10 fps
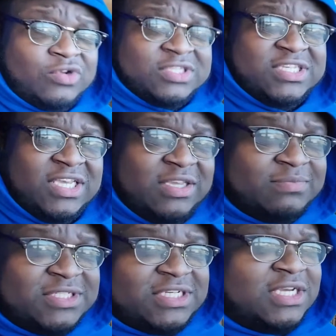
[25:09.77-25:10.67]
the
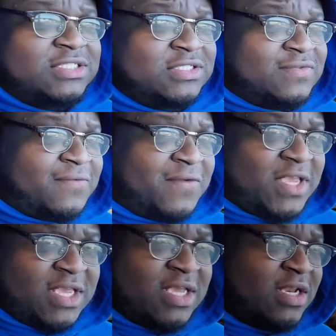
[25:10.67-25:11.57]
team just
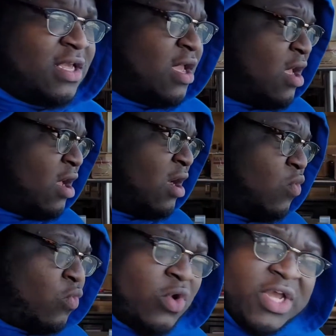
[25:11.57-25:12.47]
fed
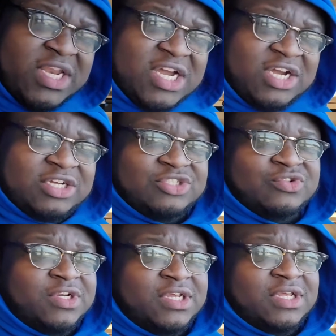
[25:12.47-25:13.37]

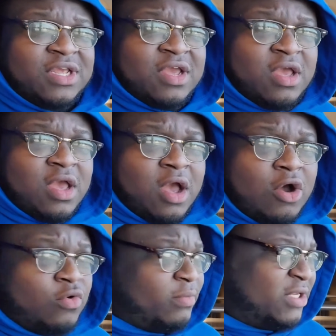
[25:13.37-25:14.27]
100
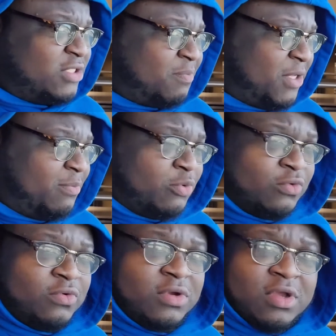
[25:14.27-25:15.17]
homeless
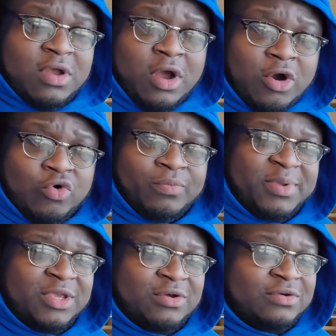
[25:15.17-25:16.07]
people
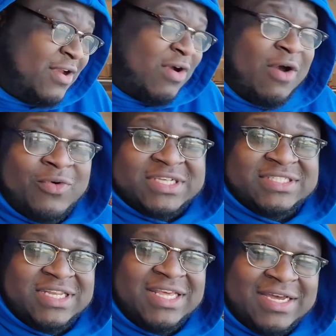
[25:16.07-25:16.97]
oatmeal. though I
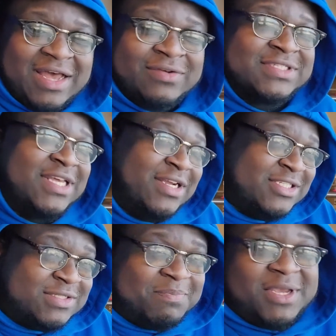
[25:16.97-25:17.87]
wasn't there, I was there
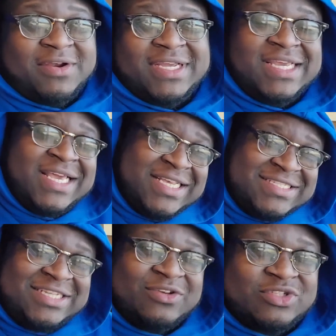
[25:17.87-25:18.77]
in spirit,
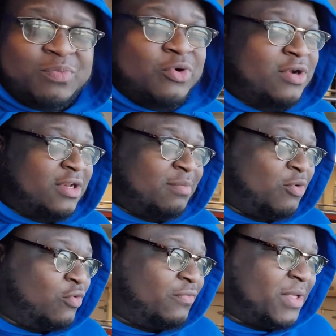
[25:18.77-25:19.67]
still supported the
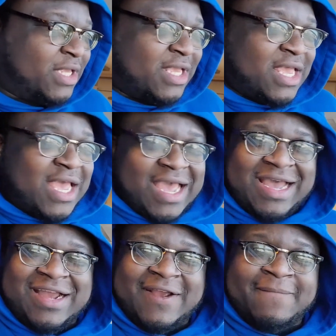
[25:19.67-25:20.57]
movement.
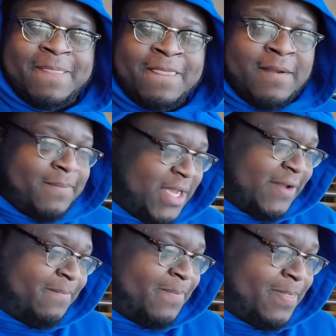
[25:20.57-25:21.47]
All right,
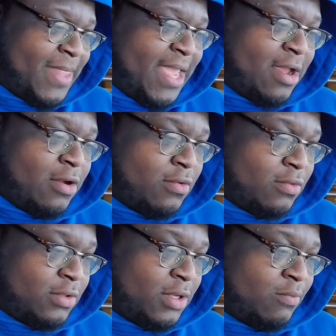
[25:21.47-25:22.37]
but now
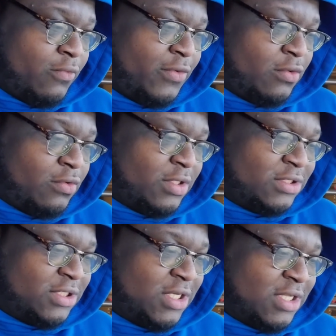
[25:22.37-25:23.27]
they're moving on
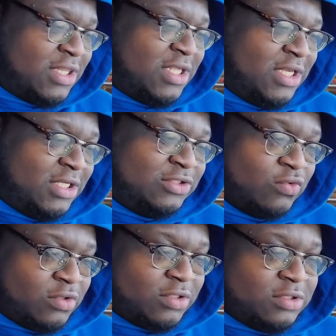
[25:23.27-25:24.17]
to these
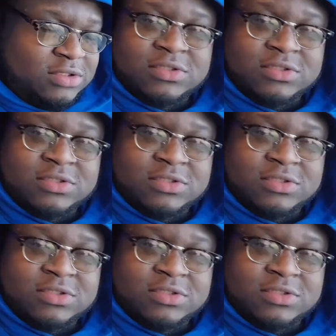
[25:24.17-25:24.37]
orders.